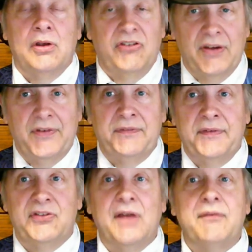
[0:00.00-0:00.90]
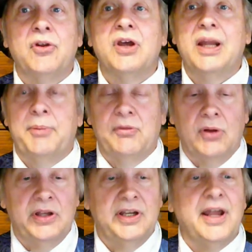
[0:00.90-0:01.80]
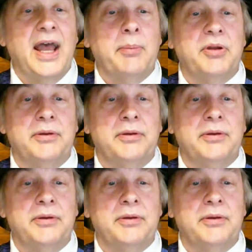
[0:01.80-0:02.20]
1757. Look it up. It really did happen.